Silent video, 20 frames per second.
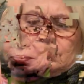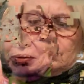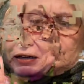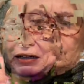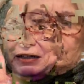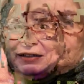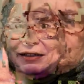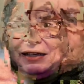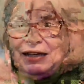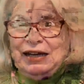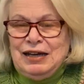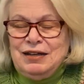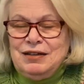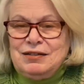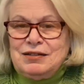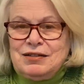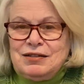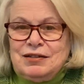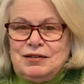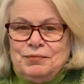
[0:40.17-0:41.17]

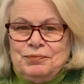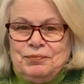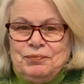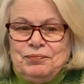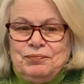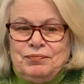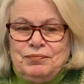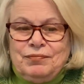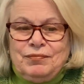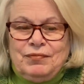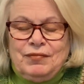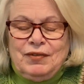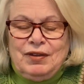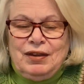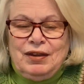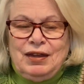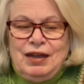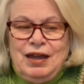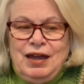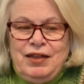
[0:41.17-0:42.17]
podcast,
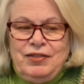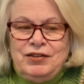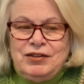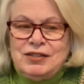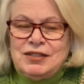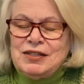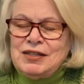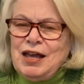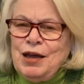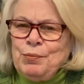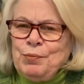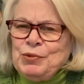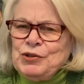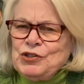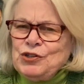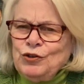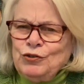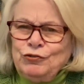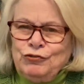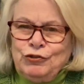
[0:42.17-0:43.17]
and this is
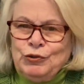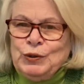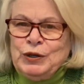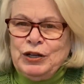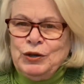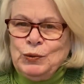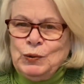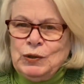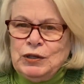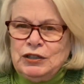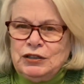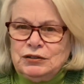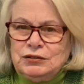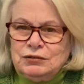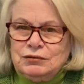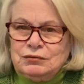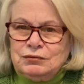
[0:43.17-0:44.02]
episode 41.